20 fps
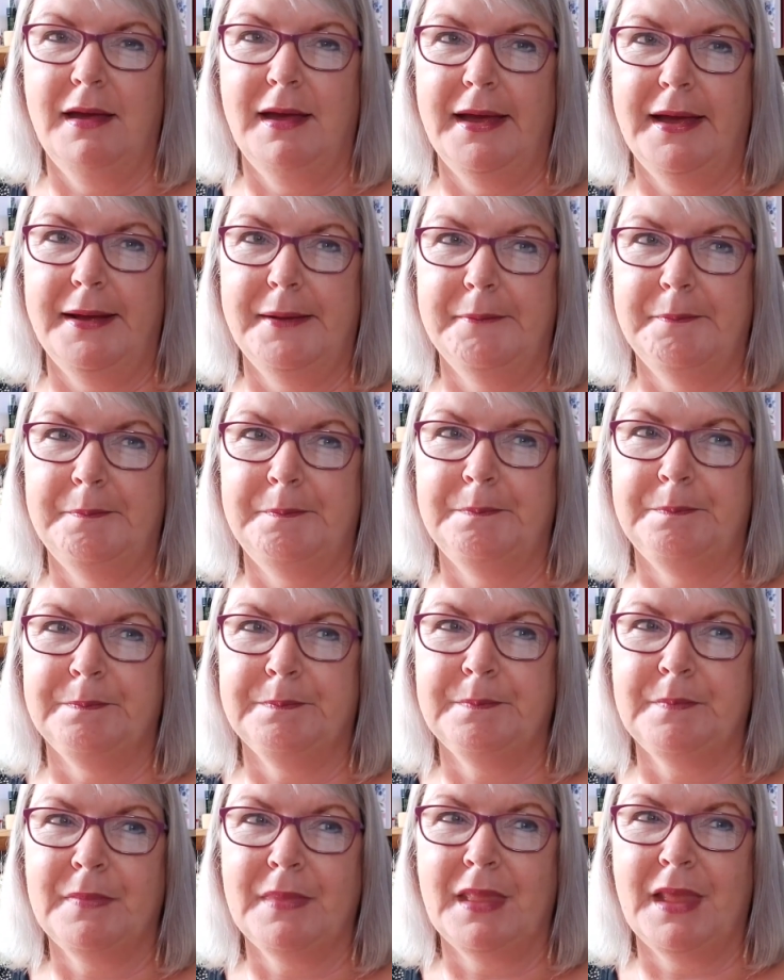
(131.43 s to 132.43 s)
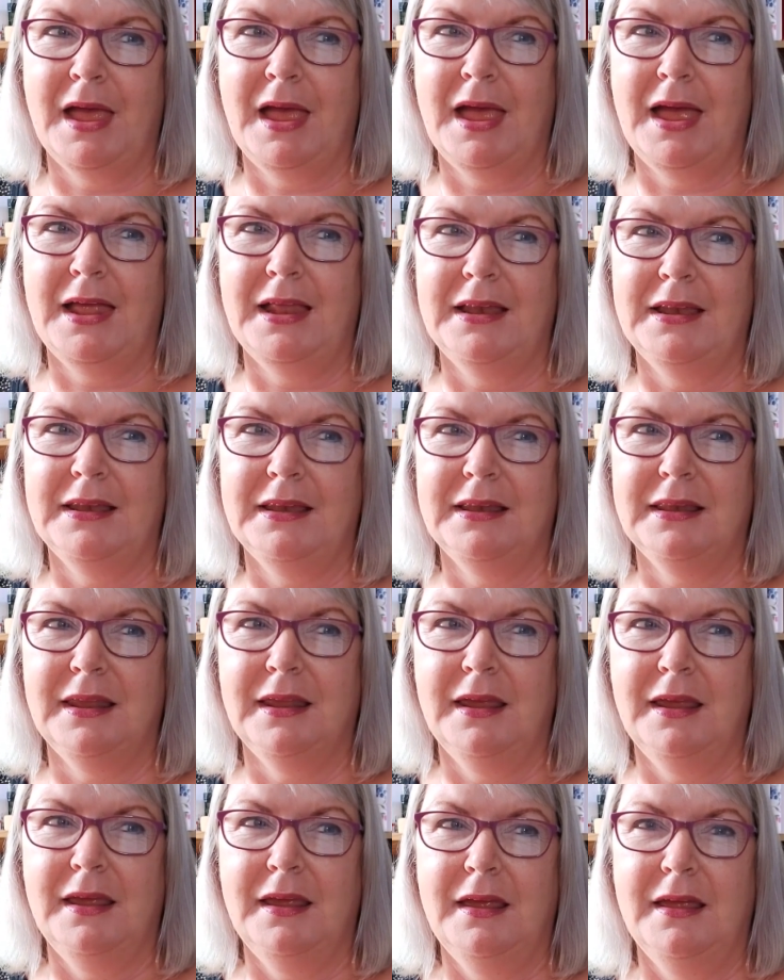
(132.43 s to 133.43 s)
Um, and
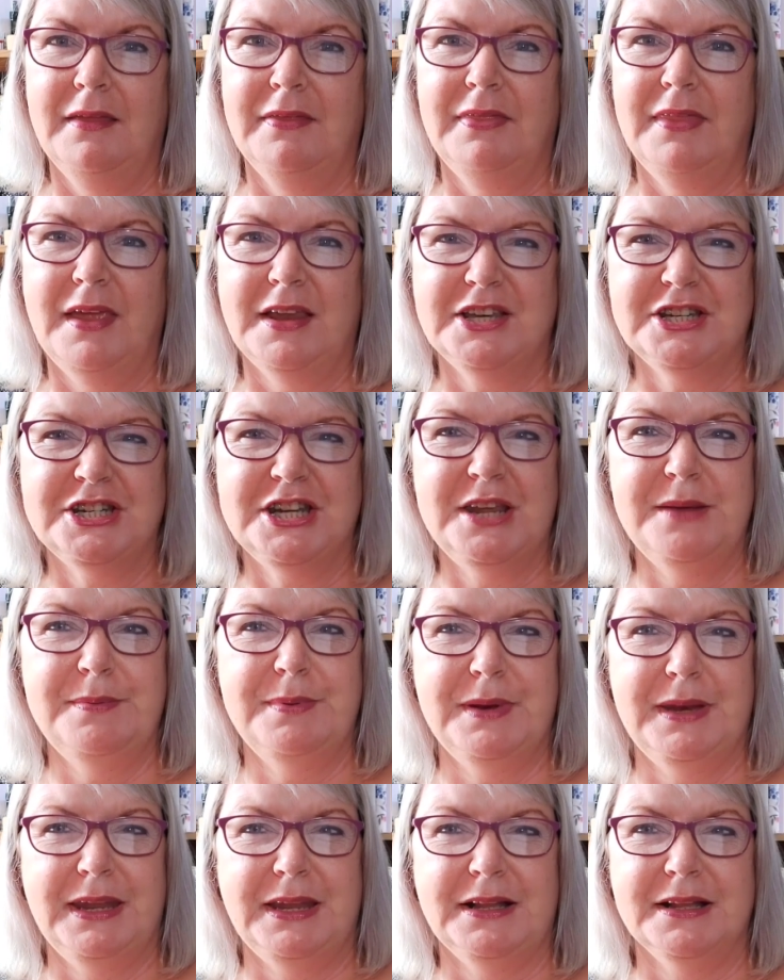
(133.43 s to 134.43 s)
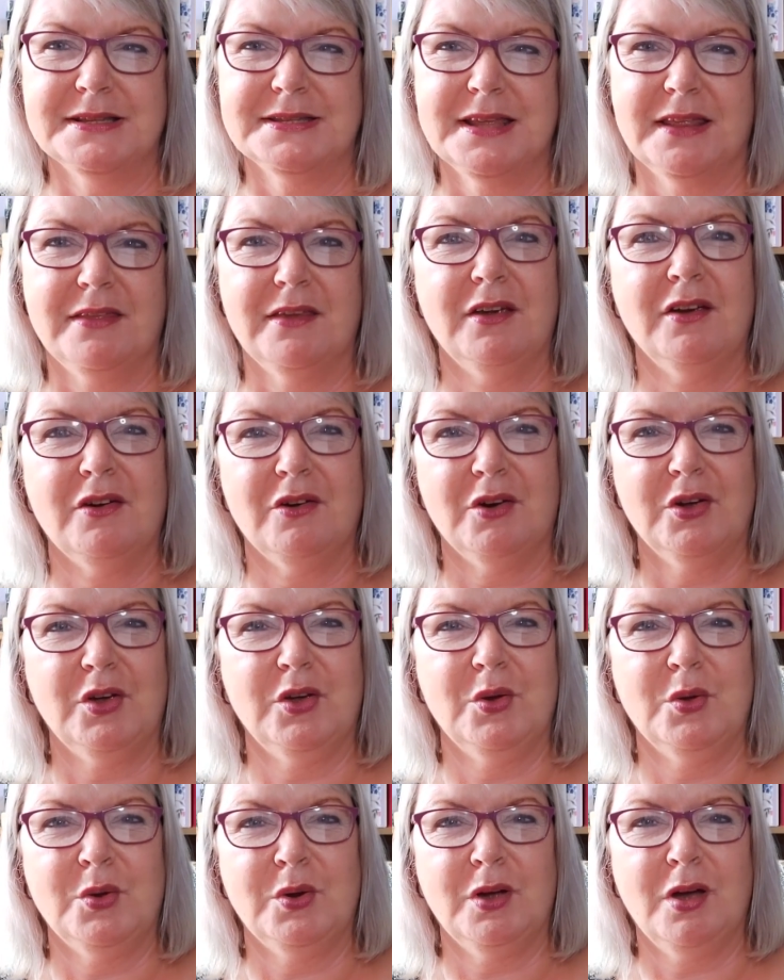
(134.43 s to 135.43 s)
their cheaper needles, I think, are a
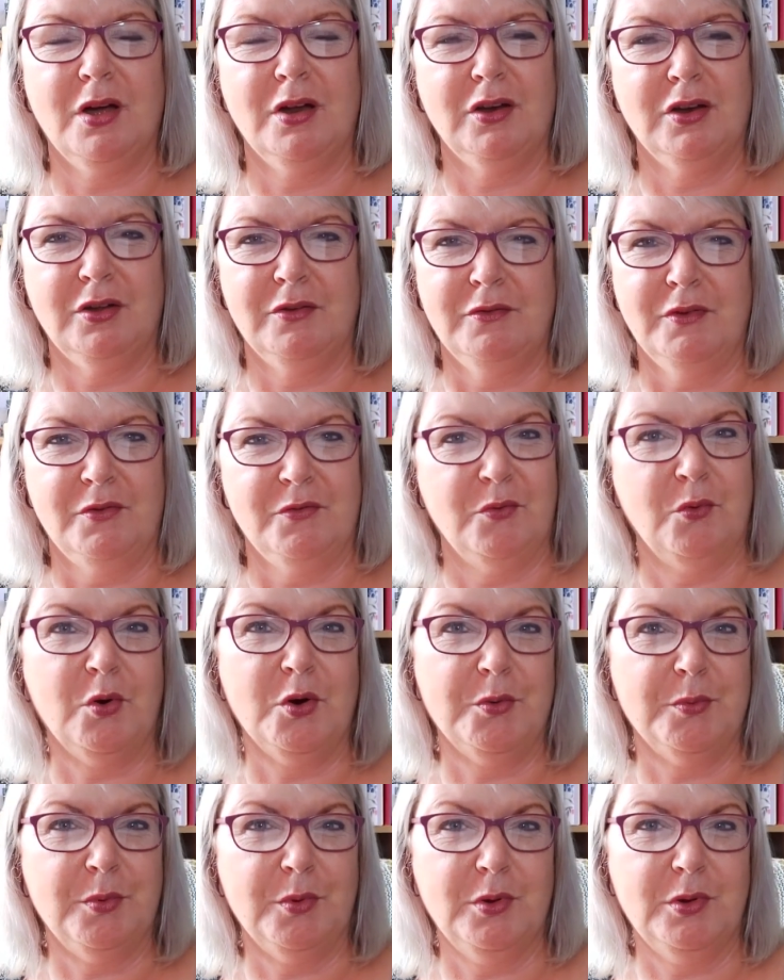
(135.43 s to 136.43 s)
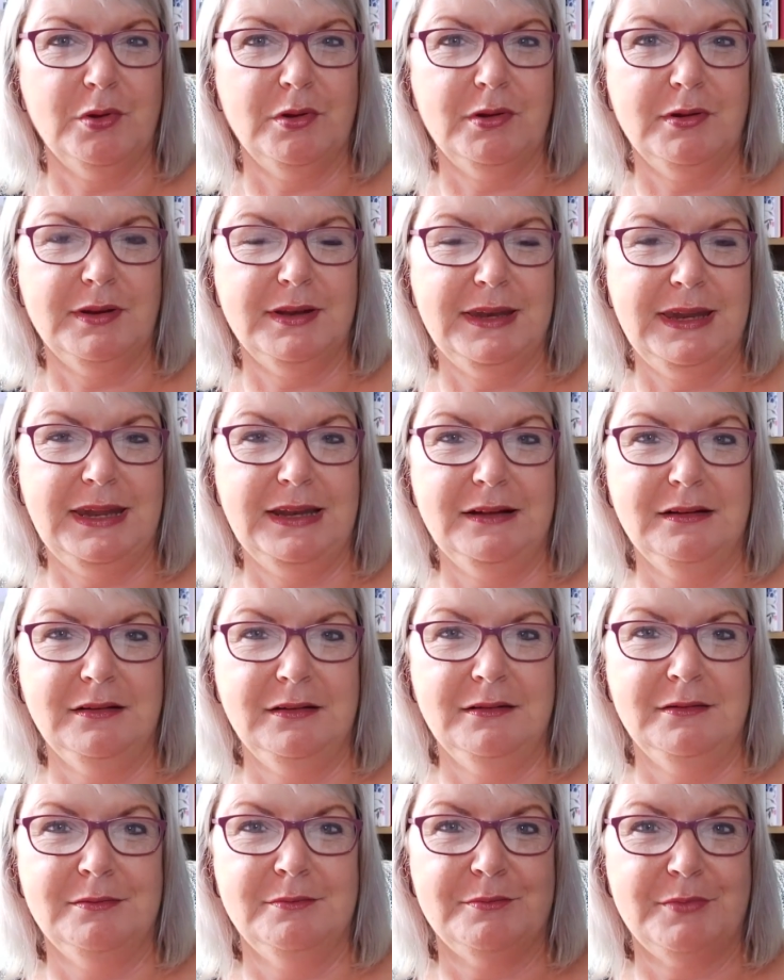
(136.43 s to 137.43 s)
good kind of affordable
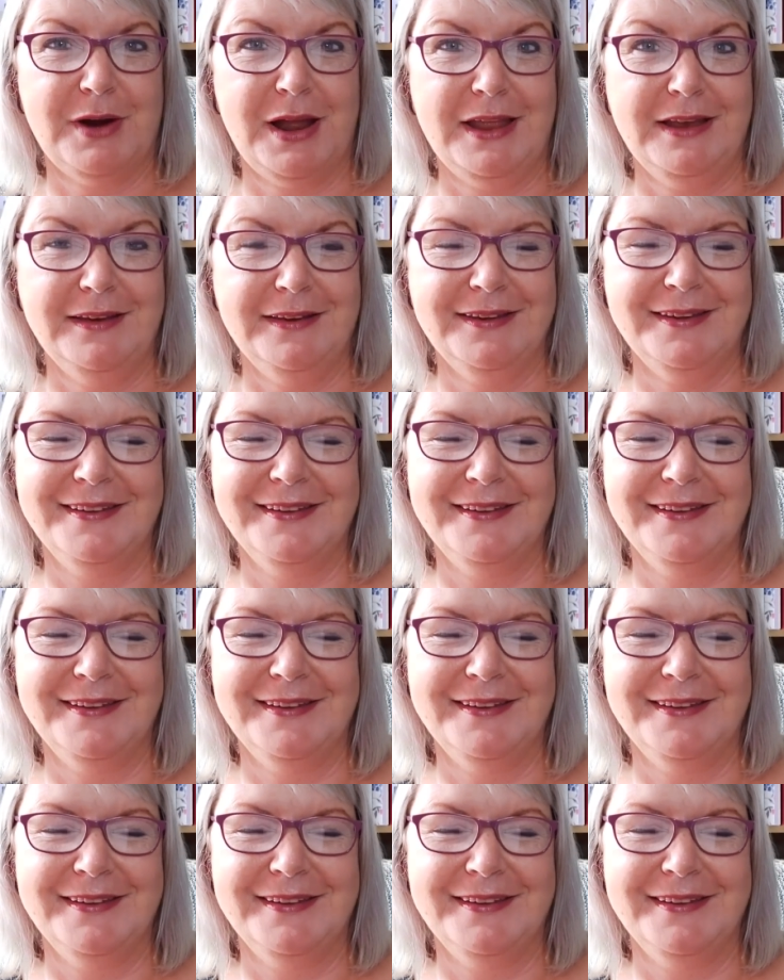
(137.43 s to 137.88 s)
needle brand.